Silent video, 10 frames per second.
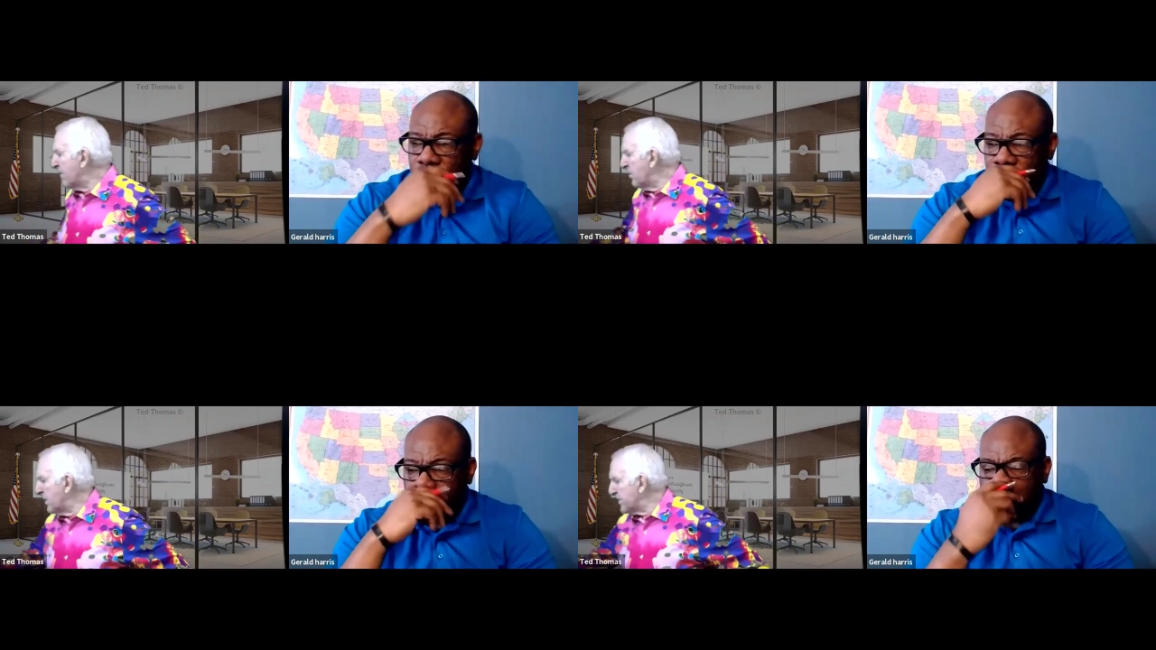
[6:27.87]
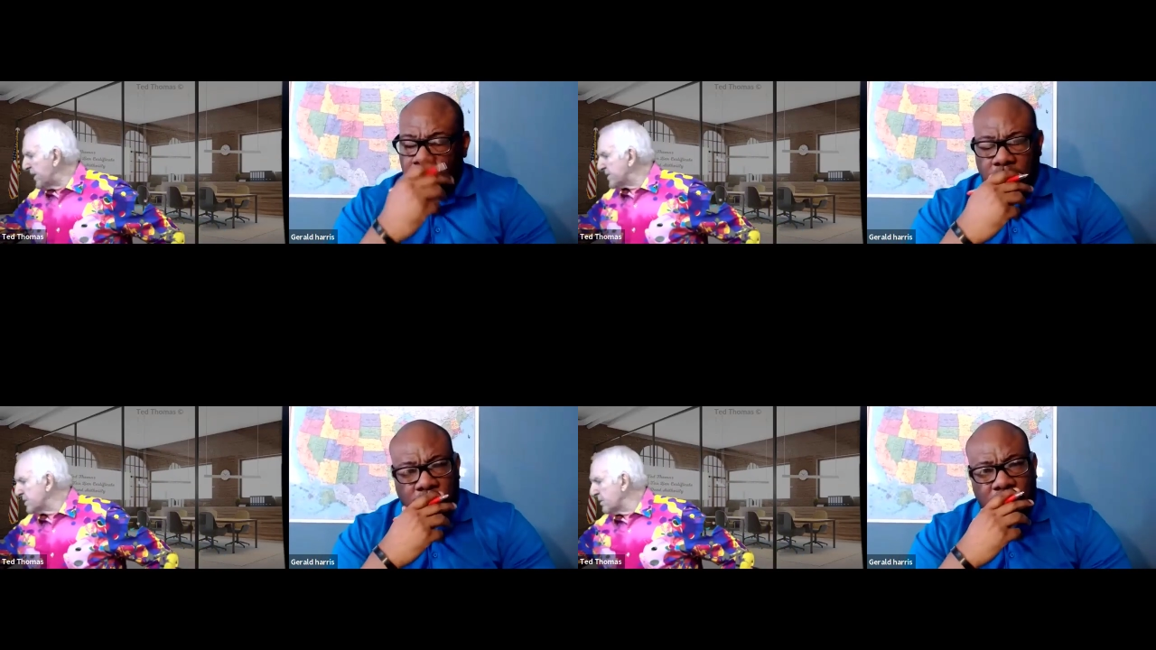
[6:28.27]
Speaker 1: government
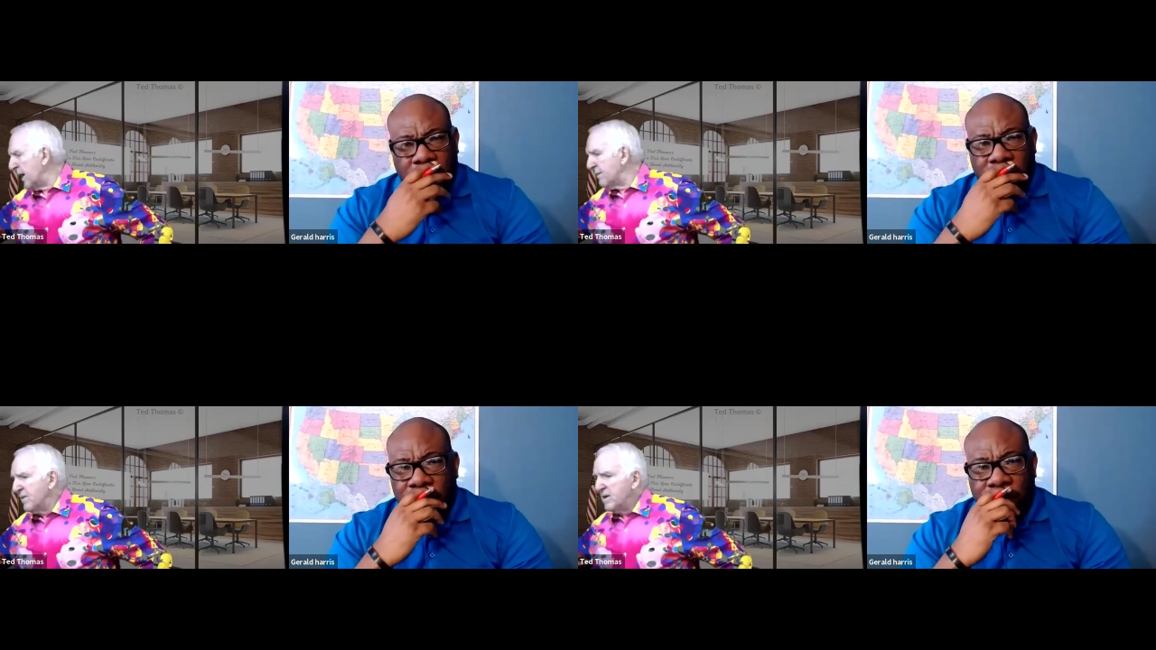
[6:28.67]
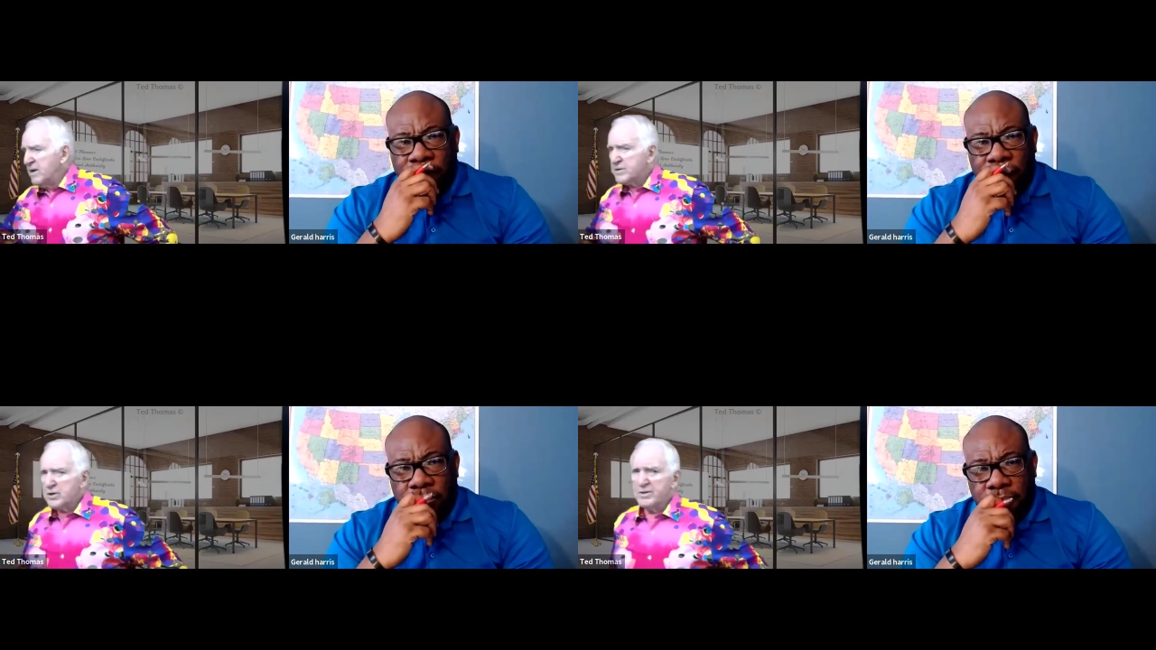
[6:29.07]
things, okay?
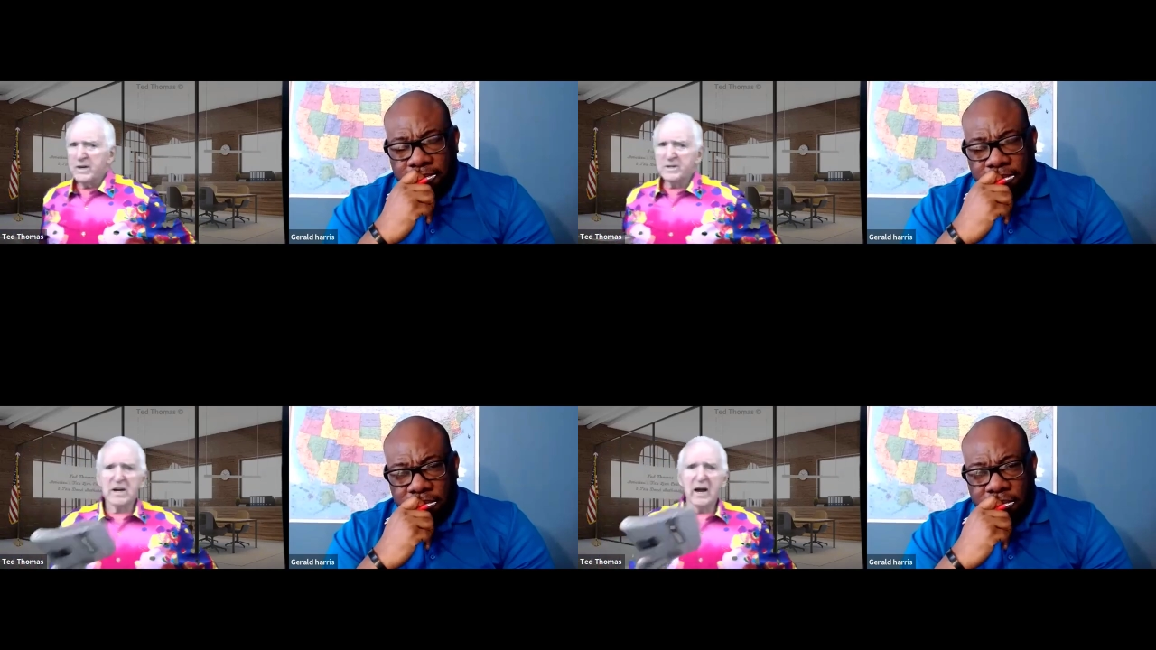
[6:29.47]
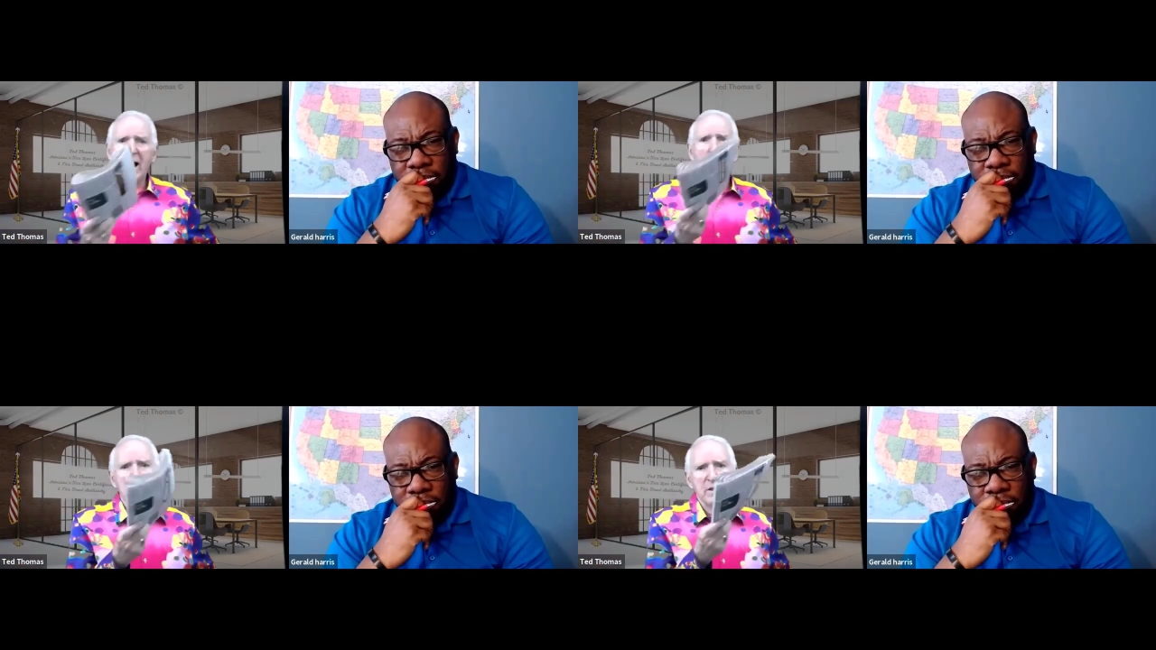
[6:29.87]
So this
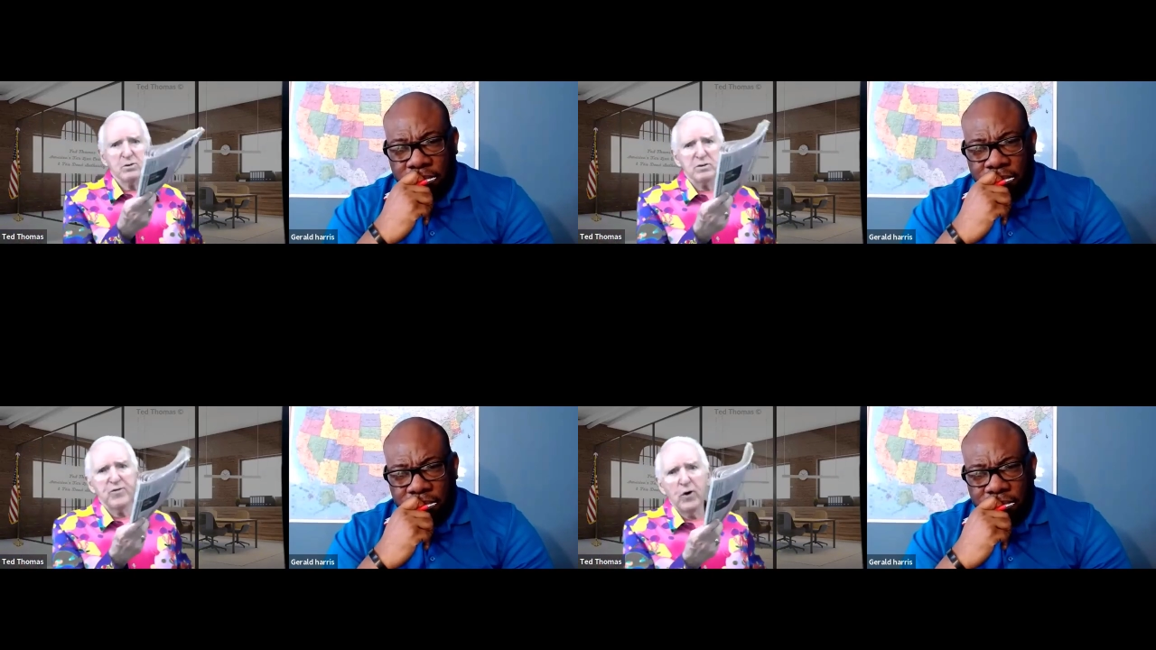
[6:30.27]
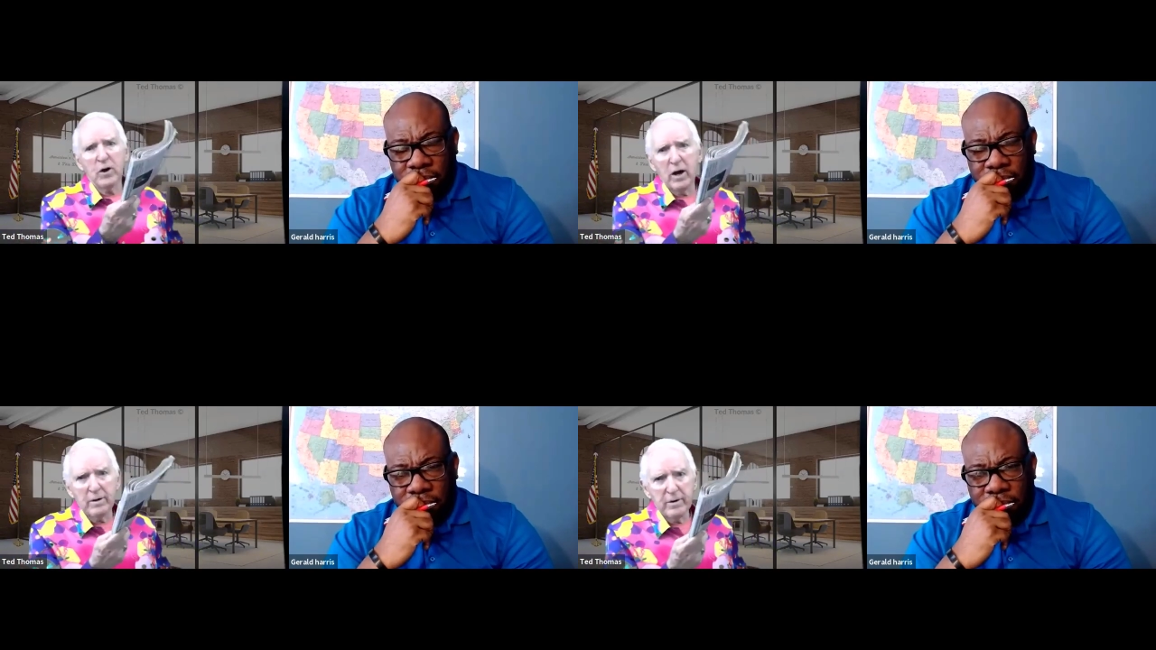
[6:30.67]
county, this was
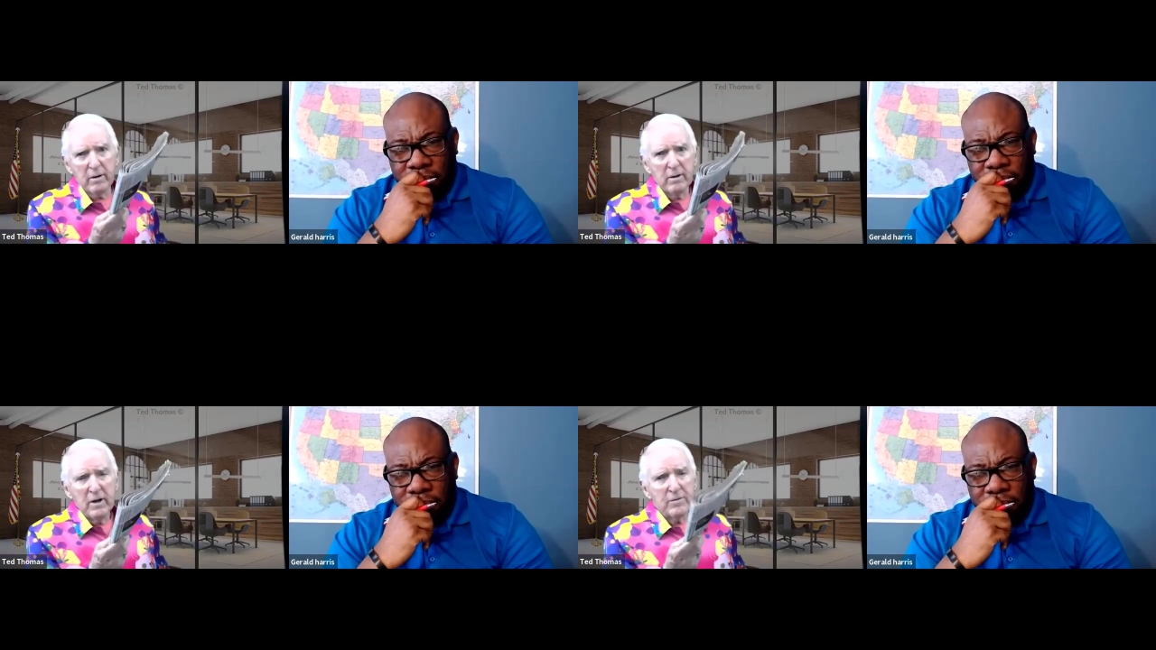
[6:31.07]
Fort Lauderdale,